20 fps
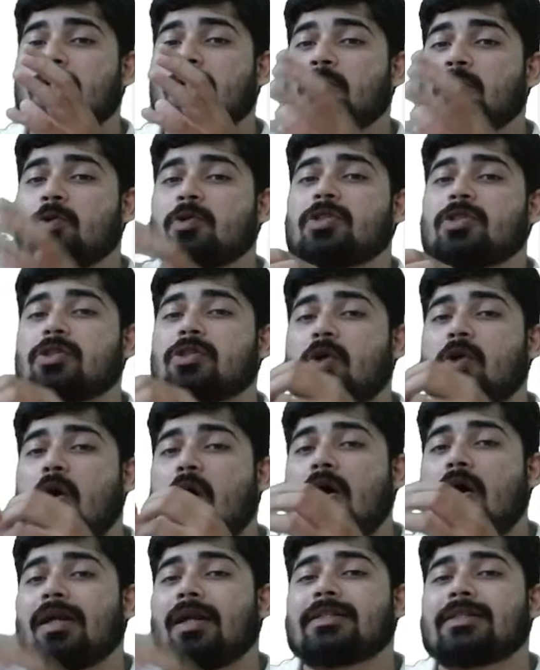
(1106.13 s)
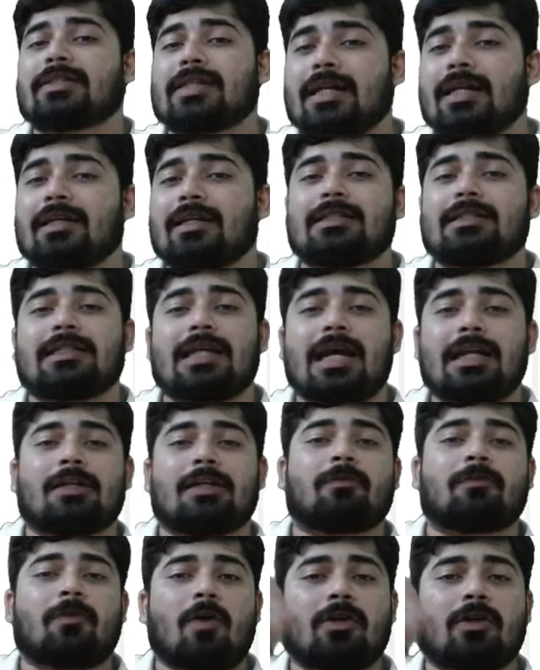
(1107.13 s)
loses all its energy and
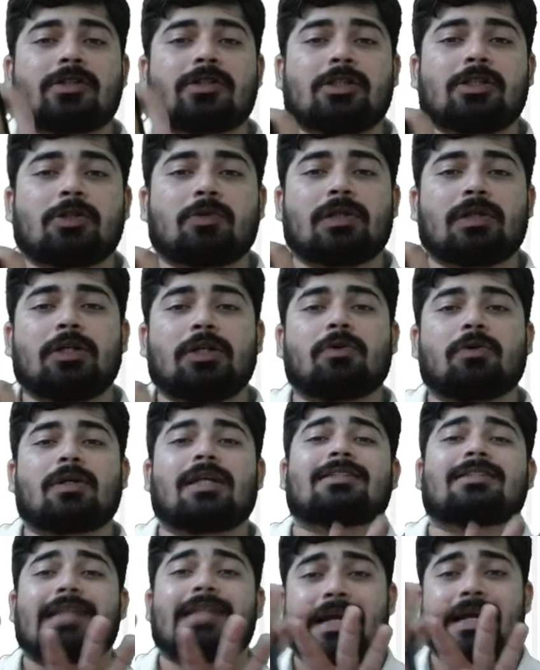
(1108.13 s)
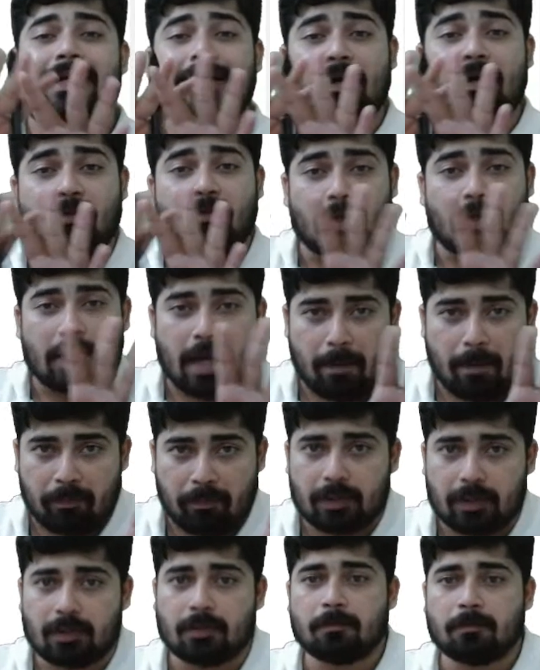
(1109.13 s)
it falls into the nucleus, that never
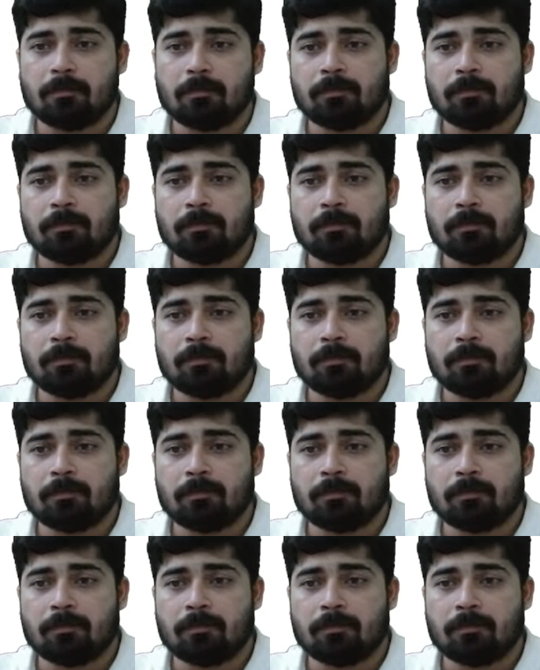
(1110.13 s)
happened.